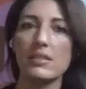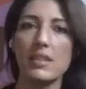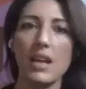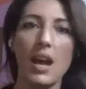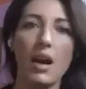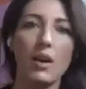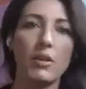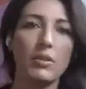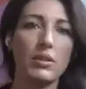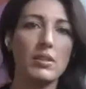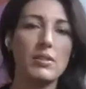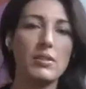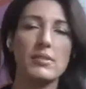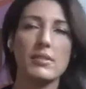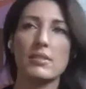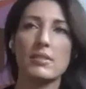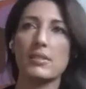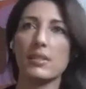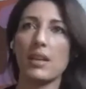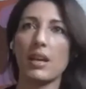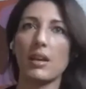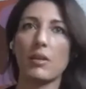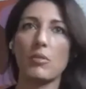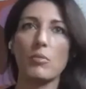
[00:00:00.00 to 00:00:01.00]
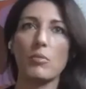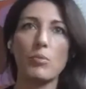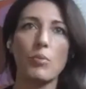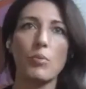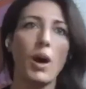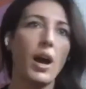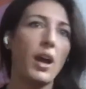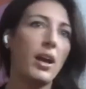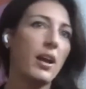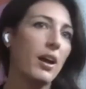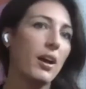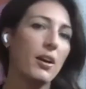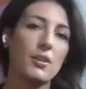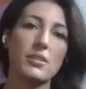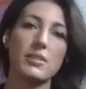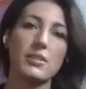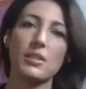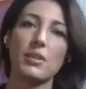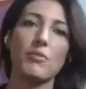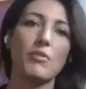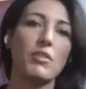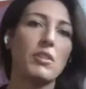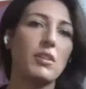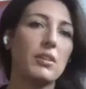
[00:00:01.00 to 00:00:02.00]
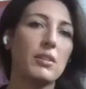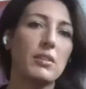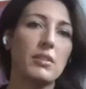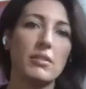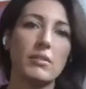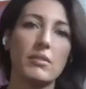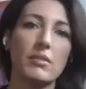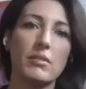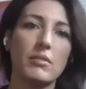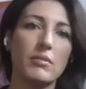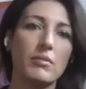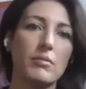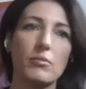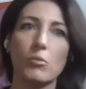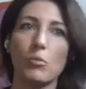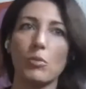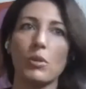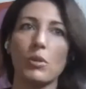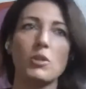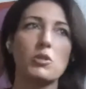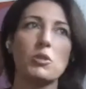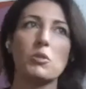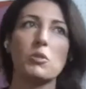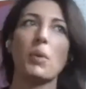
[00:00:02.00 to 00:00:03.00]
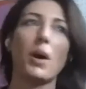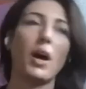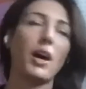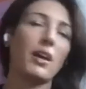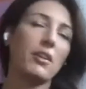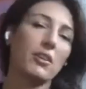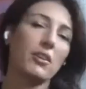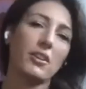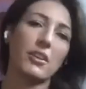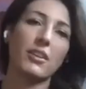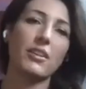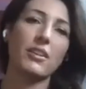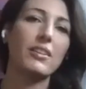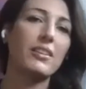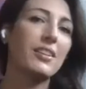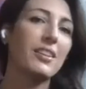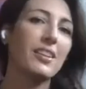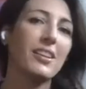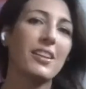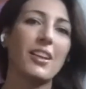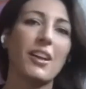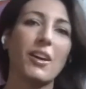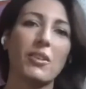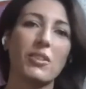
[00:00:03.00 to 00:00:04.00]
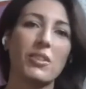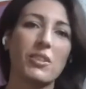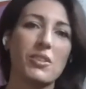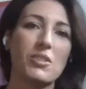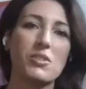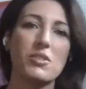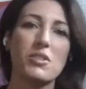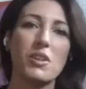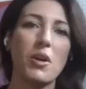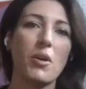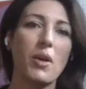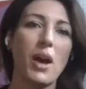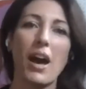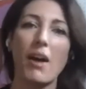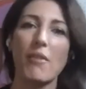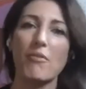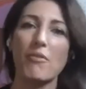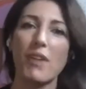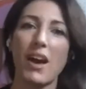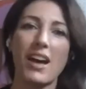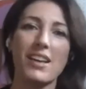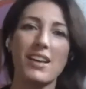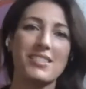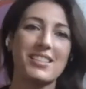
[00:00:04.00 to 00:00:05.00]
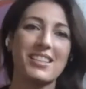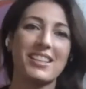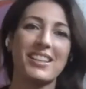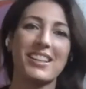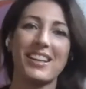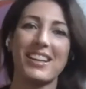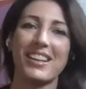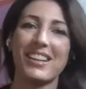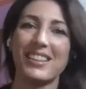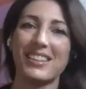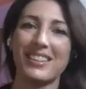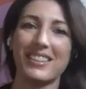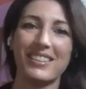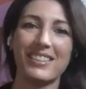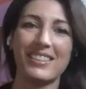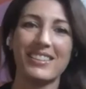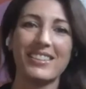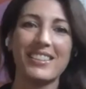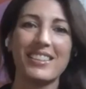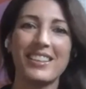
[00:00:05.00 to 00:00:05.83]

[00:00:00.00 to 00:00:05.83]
down, because it's like, why else even would you bother? There's no half-assing it. And